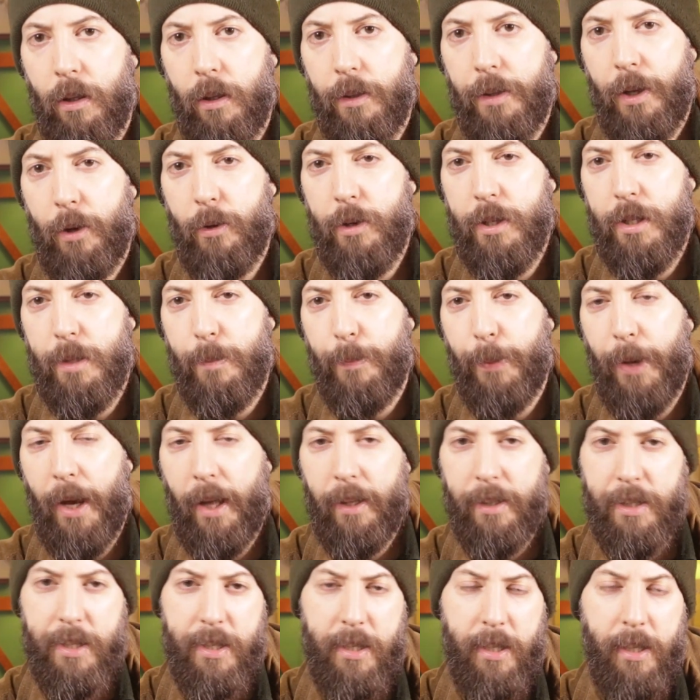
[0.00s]
there is a
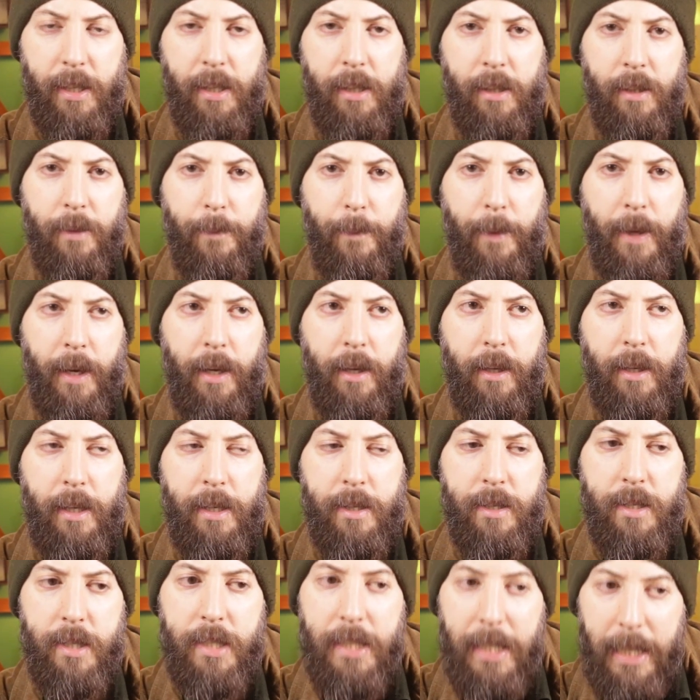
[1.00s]
palisade,
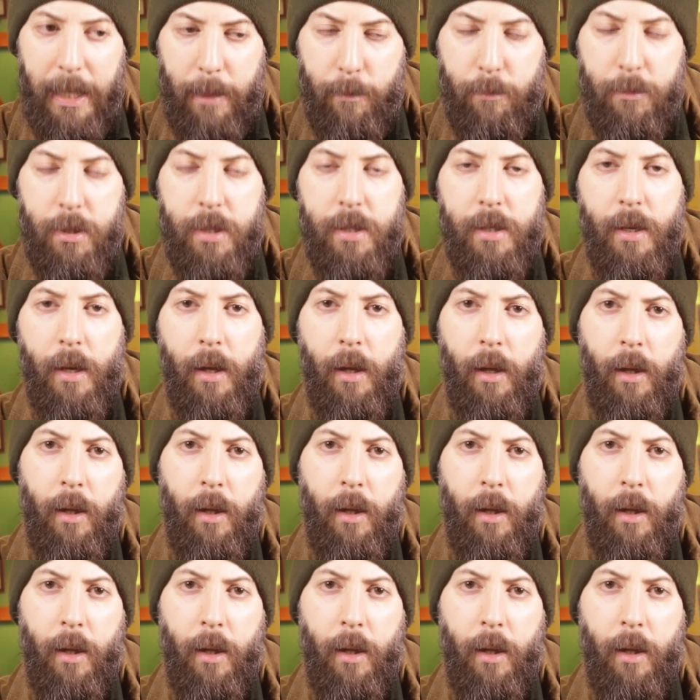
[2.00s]
it seems,